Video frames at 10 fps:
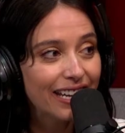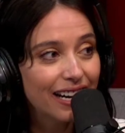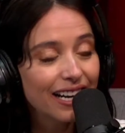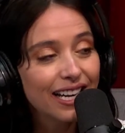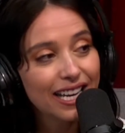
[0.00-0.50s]

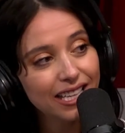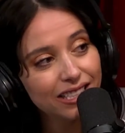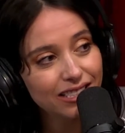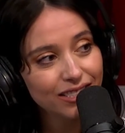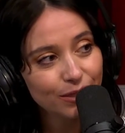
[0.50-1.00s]
got
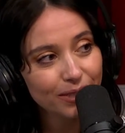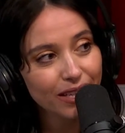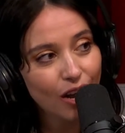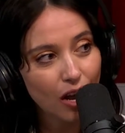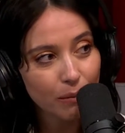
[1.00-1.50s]
into doing
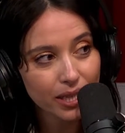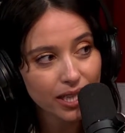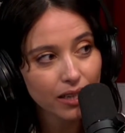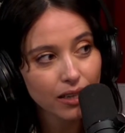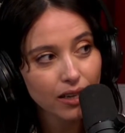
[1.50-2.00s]

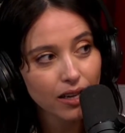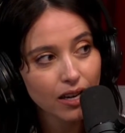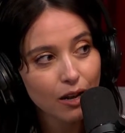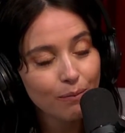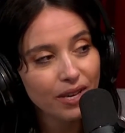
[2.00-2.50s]
comedy
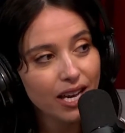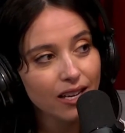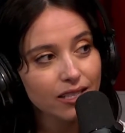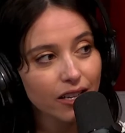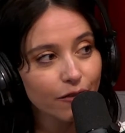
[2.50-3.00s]

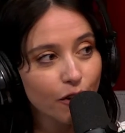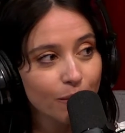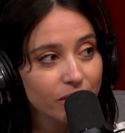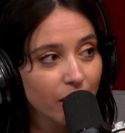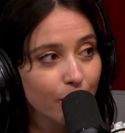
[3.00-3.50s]
because from
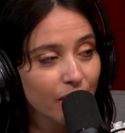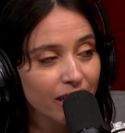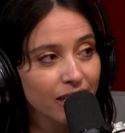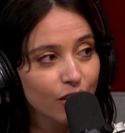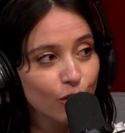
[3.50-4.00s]

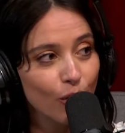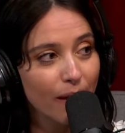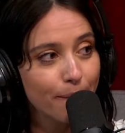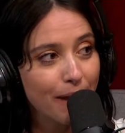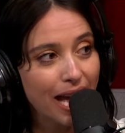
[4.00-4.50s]
someone who I
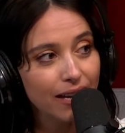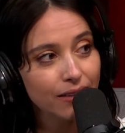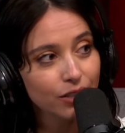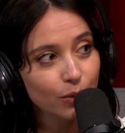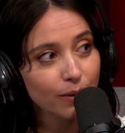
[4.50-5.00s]
met
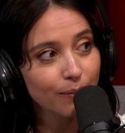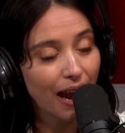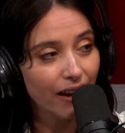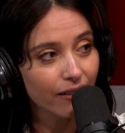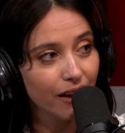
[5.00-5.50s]
doing
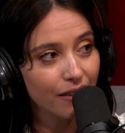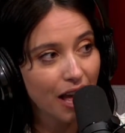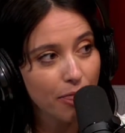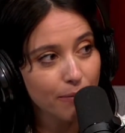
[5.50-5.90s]
background at the